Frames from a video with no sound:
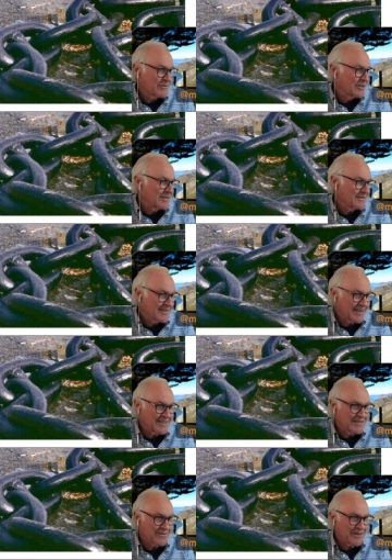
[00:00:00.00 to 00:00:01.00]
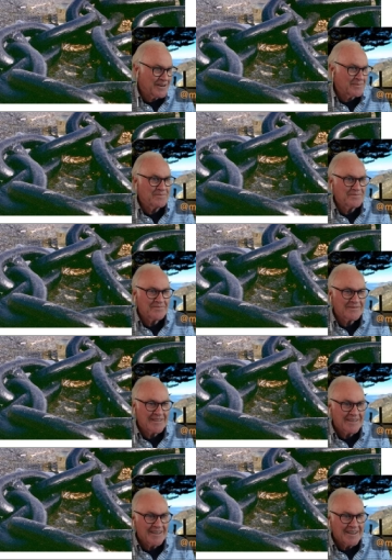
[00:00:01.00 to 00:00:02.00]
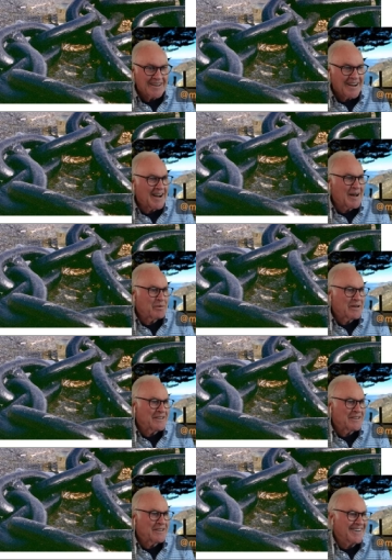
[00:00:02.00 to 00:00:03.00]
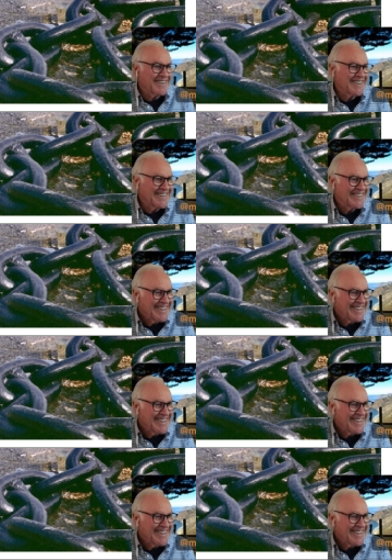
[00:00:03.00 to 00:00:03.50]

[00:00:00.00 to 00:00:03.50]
good, get in the frame. Hop in there.